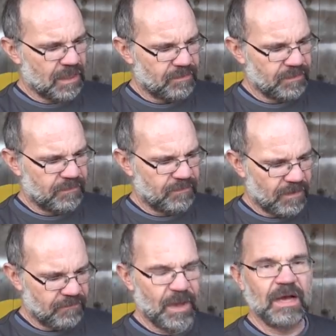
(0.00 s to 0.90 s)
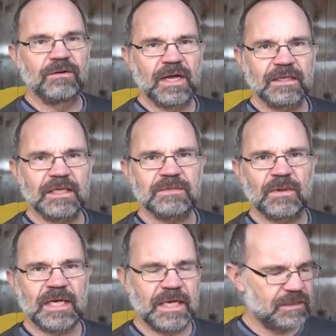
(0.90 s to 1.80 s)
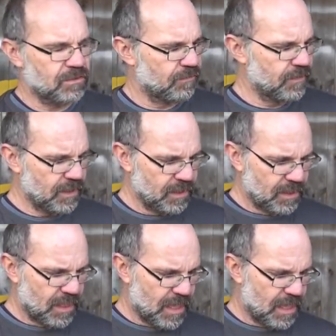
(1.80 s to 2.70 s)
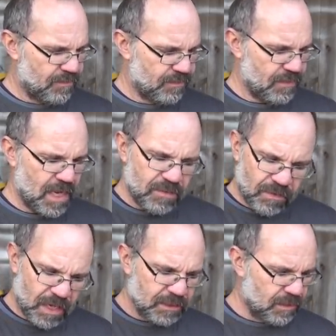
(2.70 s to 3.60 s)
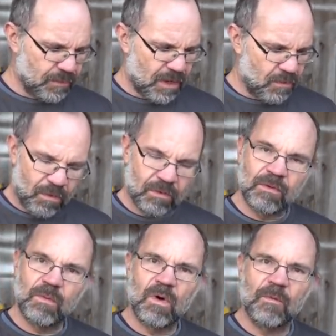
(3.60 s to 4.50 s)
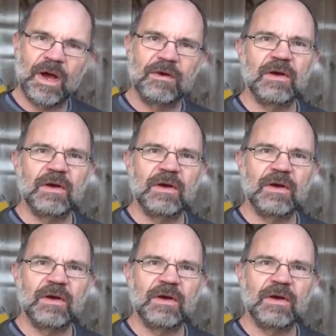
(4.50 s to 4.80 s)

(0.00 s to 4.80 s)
type of bow like this one here, sort of either a hunting bow or a war bow.